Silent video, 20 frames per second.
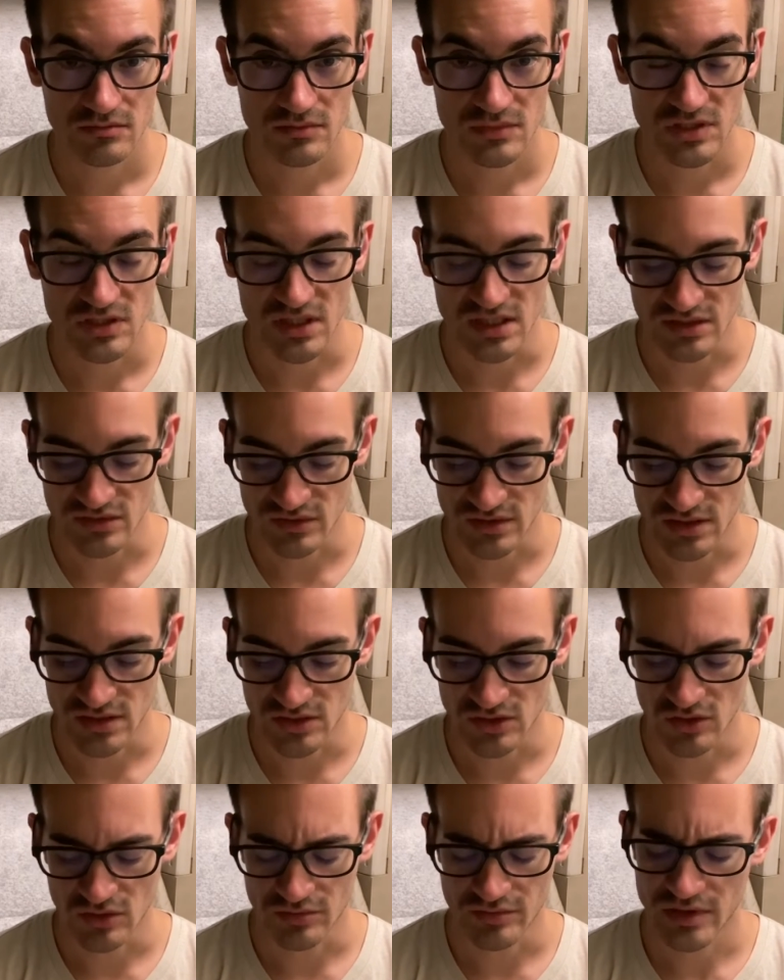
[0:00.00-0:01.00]
That's what he
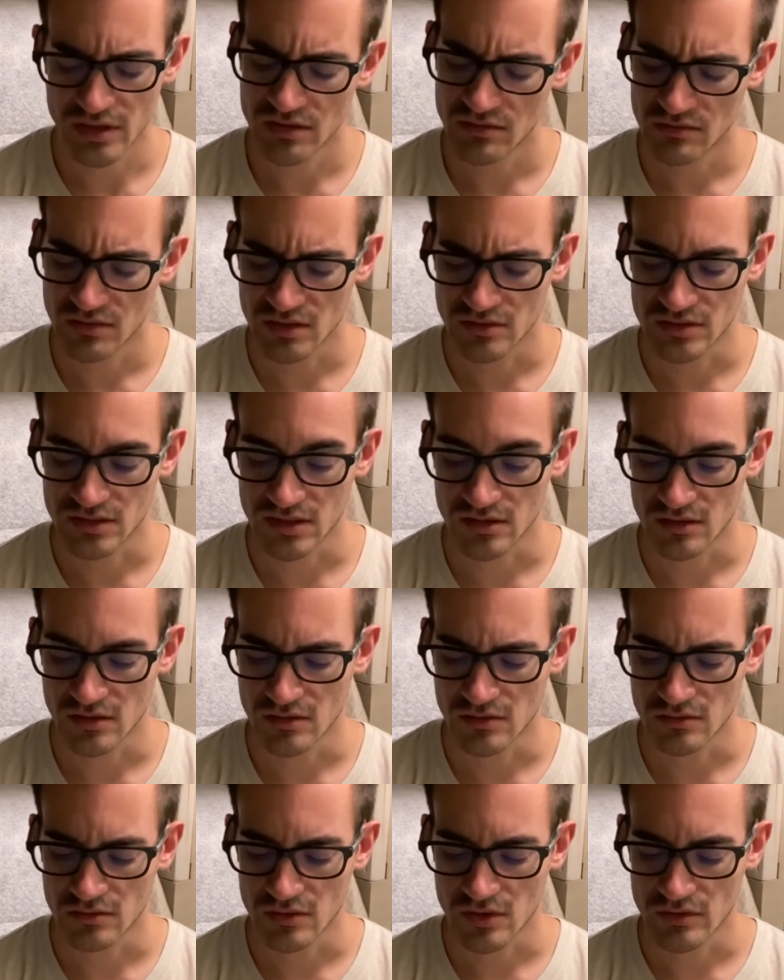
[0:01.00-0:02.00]
told me. I was like,
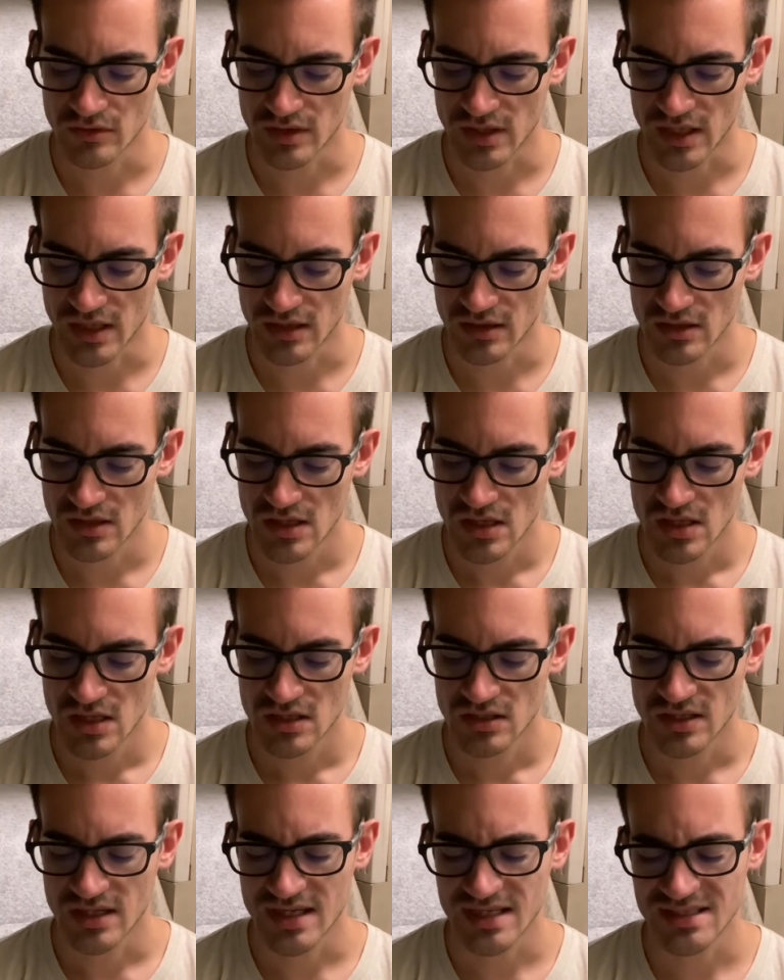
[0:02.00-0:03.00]
oh, okay.
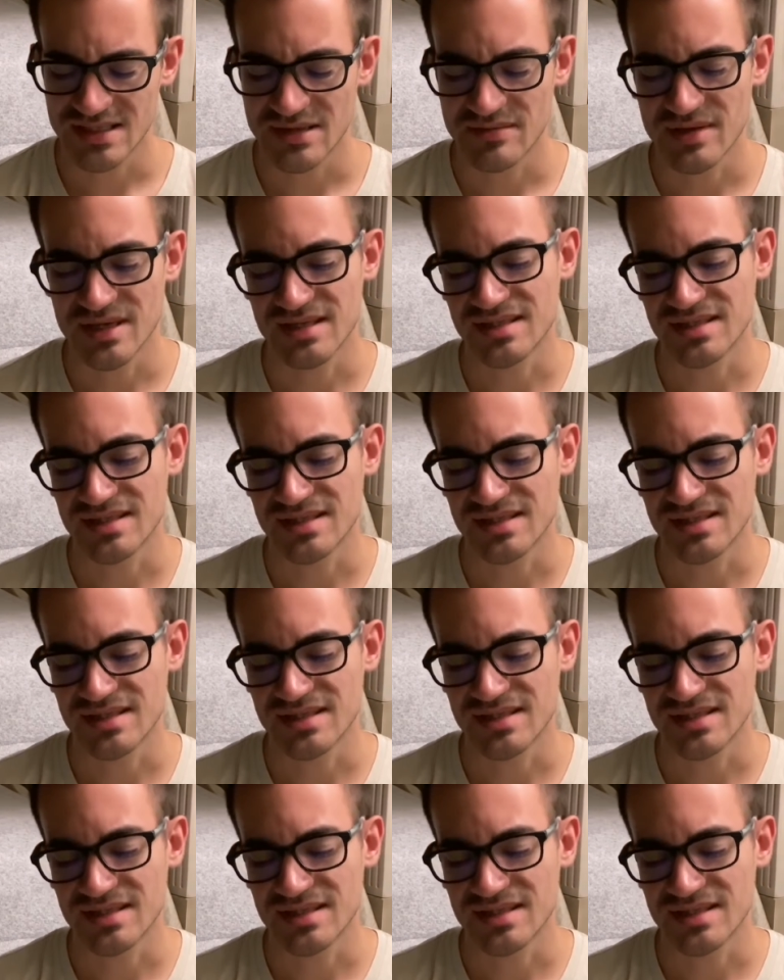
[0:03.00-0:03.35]
I guess that makes